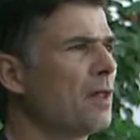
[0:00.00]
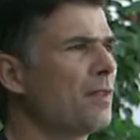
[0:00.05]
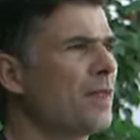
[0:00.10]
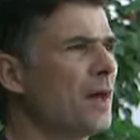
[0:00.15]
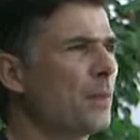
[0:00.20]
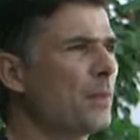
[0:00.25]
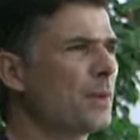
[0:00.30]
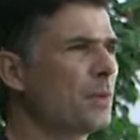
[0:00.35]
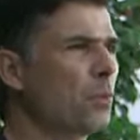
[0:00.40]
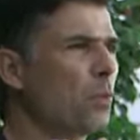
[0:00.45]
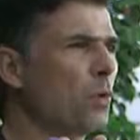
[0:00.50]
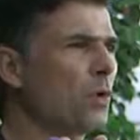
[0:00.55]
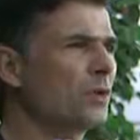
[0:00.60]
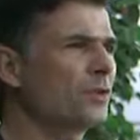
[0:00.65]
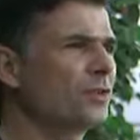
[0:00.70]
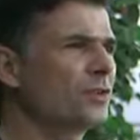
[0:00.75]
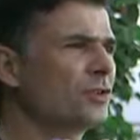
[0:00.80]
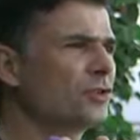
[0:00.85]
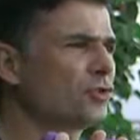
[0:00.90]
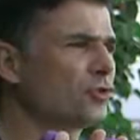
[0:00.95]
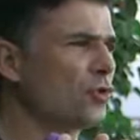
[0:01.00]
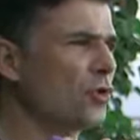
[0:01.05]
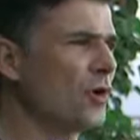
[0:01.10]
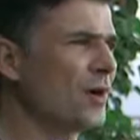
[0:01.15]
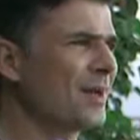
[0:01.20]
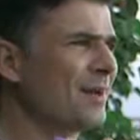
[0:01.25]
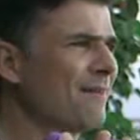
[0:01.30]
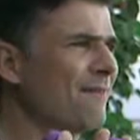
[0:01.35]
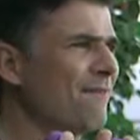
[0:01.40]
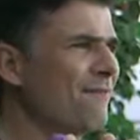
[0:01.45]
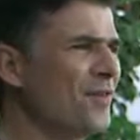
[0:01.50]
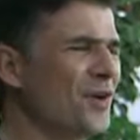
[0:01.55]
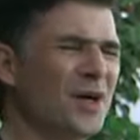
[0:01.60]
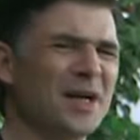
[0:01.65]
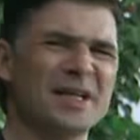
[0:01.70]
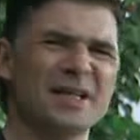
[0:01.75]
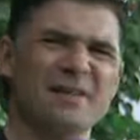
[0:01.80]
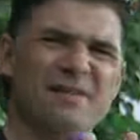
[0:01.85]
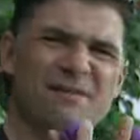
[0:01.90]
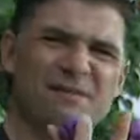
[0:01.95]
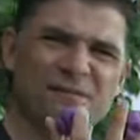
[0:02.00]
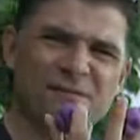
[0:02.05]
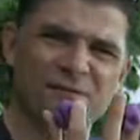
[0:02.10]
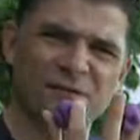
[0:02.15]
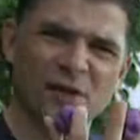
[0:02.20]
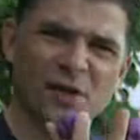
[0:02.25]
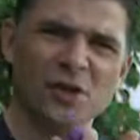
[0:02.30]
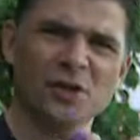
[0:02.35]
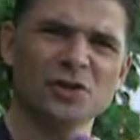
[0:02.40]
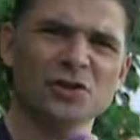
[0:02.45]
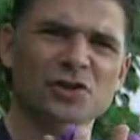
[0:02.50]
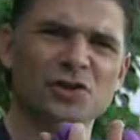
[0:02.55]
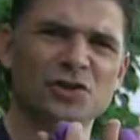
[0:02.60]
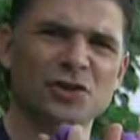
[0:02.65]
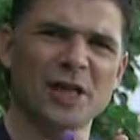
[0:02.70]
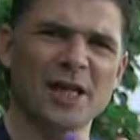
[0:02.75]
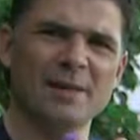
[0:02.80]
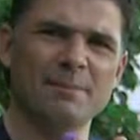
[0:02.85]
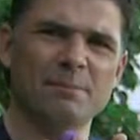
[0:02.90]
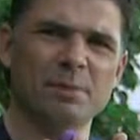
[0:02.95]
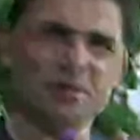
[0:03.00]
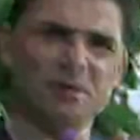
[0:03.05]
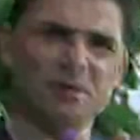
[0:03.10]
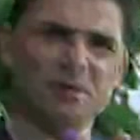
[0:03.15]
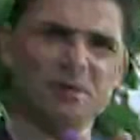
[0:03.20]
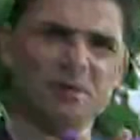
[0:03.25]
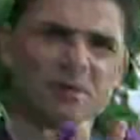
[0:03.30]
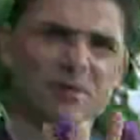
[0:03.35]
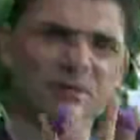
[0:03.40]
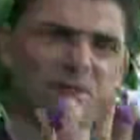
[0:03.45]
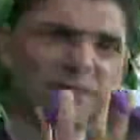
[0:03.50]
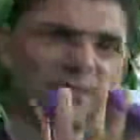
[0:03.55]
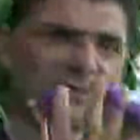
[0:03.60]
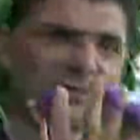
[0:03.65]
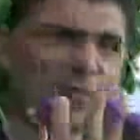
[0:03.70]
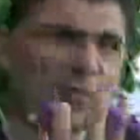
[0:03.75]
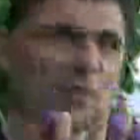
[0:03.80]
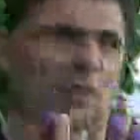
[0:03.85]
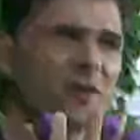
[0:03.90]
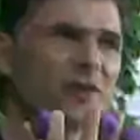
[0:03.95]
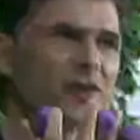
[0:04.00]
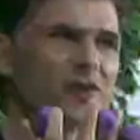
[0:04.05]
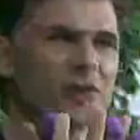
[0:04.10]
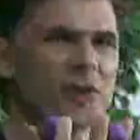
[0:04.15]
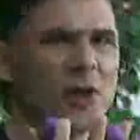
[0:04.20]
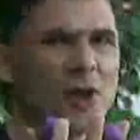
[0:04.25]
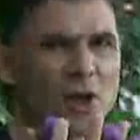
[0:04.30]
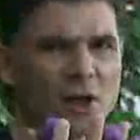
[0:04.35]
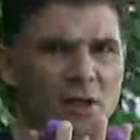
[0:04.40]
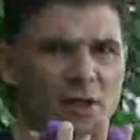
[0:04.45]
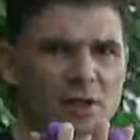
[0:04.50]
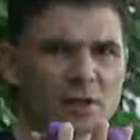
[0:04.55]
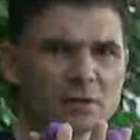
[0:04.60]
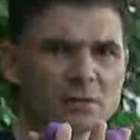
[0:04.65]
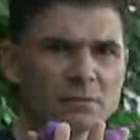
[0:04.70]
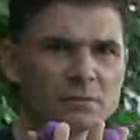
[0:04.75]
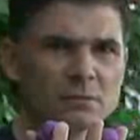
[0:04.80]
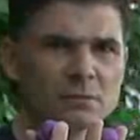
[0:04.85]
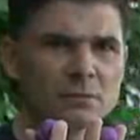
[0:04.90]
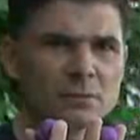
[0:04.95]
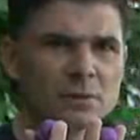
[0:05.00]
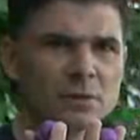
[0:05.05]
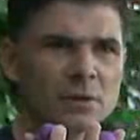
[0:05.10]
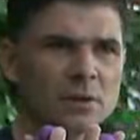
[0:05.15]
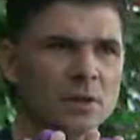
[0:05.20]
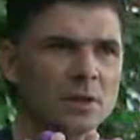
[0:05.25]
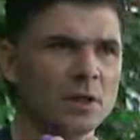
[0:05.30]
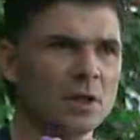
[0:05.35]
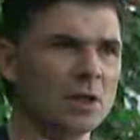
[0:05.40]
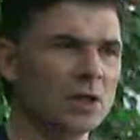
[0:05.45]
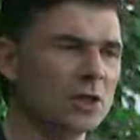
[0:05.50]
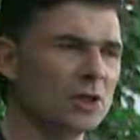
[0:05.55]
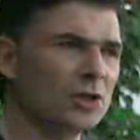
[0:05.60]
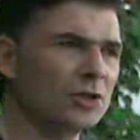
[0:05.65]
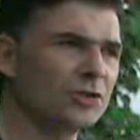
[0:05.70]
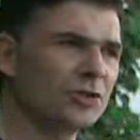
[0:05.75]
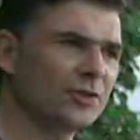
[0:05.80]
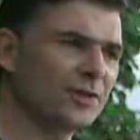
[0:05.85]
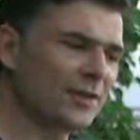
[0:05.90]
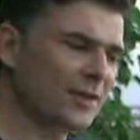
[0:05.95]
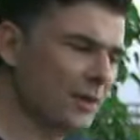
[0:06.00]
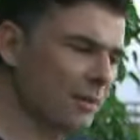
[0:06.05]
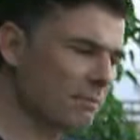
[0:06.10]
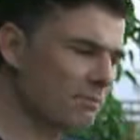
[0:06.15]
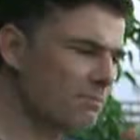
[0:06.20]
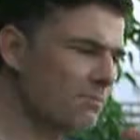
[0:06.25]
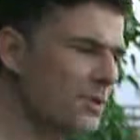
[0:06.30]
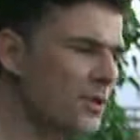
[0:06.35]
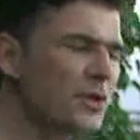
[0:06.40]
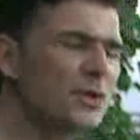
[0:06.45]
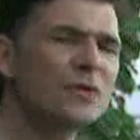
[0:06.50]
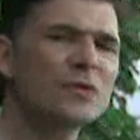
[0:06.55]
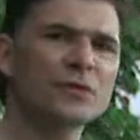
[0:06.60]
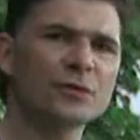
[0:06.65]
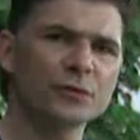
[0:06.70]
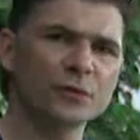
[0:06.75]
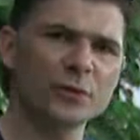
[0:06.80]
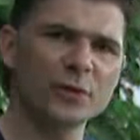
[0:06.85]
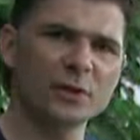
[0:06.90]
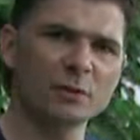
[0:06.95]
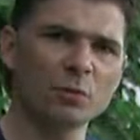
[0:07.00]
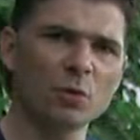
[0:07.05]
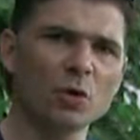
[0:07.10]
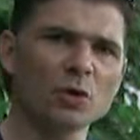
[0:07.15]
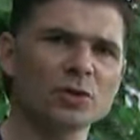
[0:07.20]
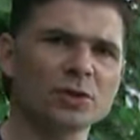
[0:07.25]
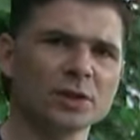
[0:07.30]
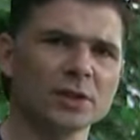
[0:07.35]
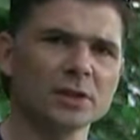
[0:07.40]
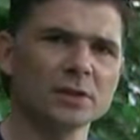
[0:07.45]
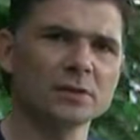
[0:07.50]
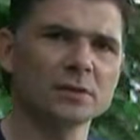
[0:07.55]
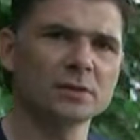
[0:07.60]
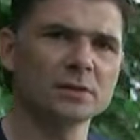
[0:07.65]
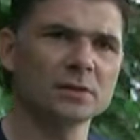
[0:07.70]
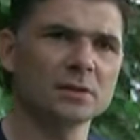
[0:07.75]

that we want to try and find a fast shape for the shark so that it moves through the water,